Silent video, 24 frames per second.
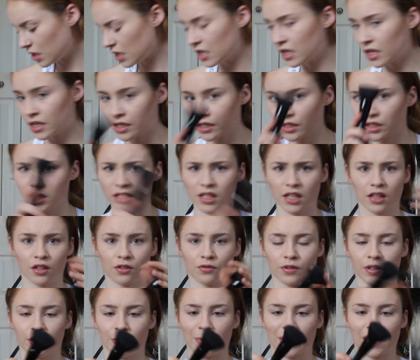And I just take
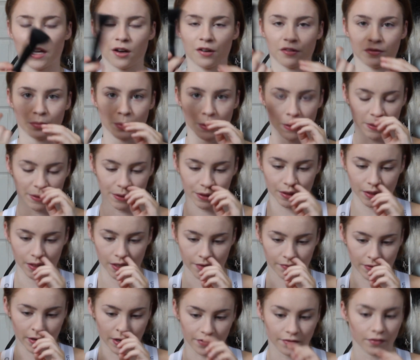this really big e.l.f. brush that
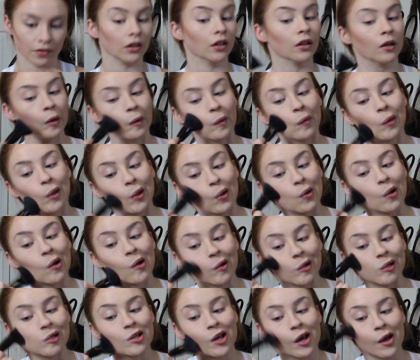I've had for the
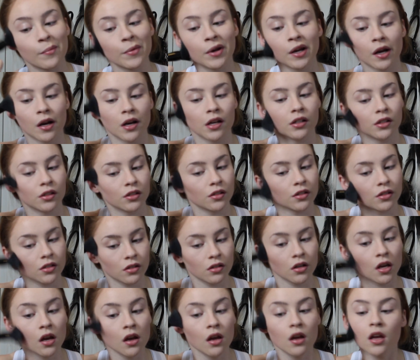longest time and I kind of just